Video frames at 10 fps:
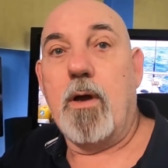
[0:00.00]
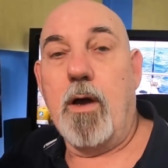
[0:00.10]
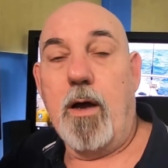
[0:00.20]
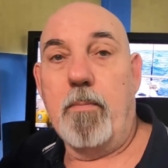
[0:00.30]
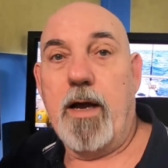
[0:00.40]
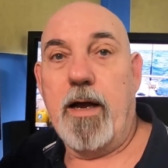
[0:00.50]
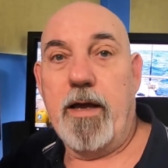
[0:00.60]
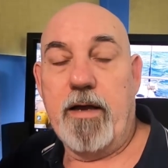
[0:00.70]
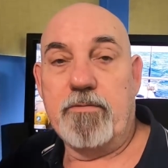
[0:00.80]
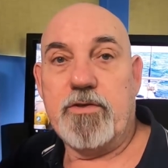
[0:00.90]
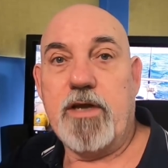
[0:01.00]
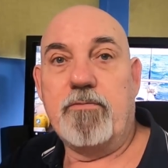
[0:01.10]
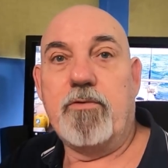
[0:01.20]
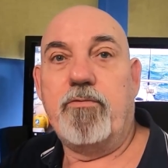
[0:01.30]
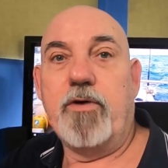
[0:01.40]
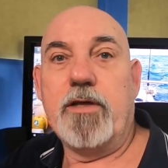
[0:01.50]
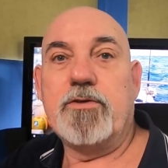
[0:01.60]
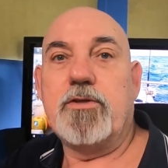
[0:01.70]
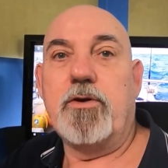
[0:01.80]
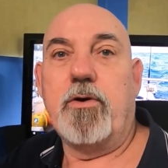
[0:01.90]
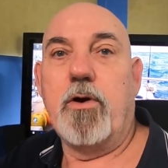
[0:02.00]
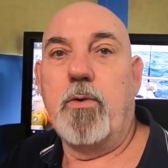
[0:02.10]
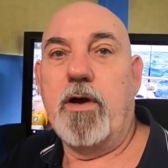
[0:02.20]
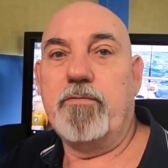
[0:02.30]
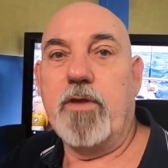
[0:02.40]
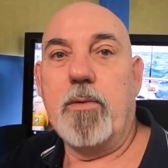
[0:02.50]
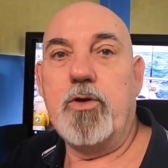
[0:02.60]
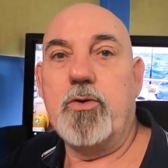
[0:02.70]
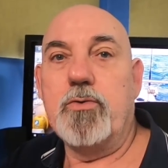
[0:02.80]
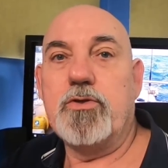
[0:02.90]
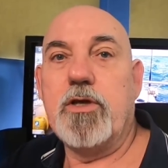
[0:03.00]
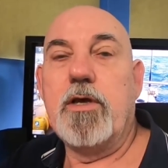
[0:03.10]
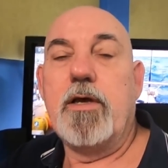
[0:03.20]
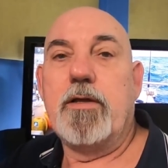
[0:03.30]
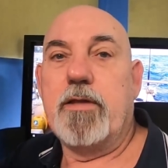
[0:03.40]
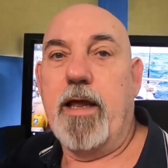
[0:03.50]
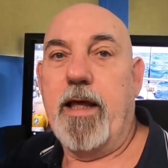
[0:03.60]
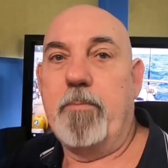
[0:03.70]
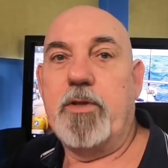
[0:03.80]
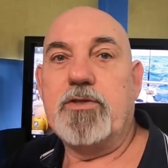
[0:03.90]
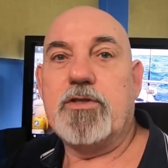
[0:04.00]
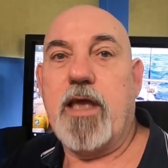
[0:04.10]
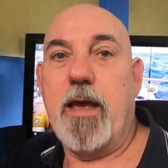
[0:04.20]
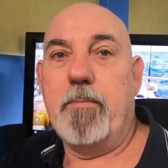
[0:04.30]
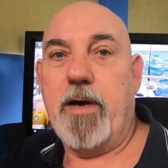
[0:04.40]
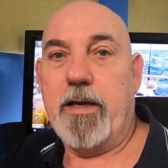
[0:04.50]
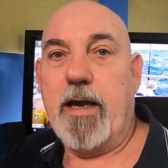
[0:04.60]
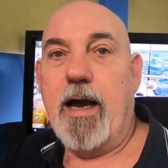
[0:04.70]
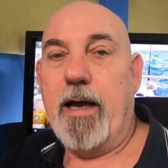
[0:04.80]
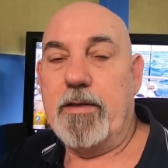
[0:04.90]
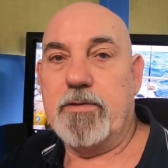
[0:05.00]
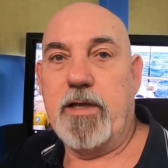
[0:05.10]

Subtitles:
I have several friends that are OFWs that have been scammed by guys.